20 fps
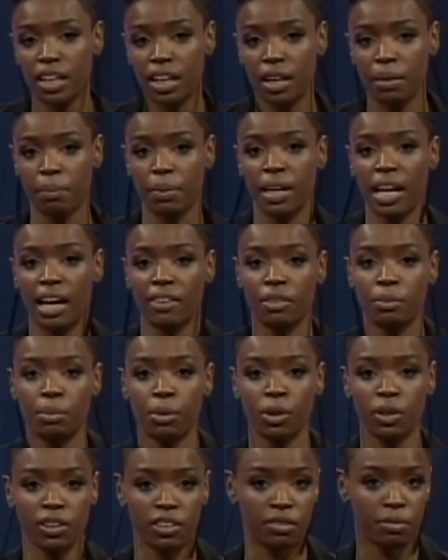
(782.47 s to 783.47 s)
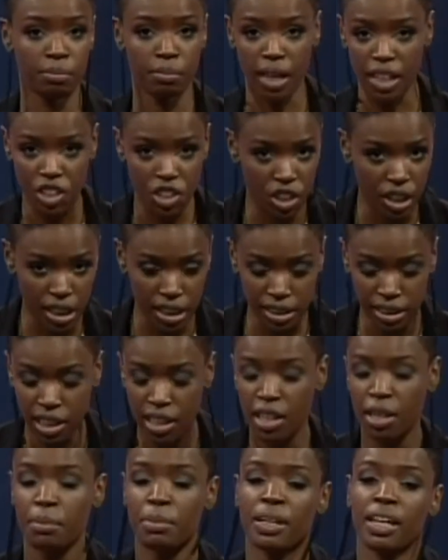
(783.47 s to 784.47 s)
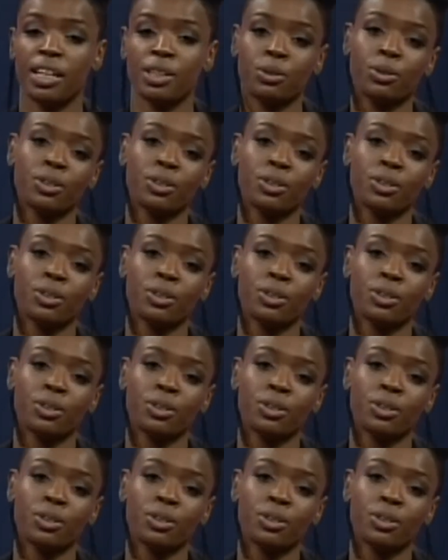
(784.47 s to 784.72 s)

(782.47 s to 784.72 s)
up and have a bowl of munchies because we're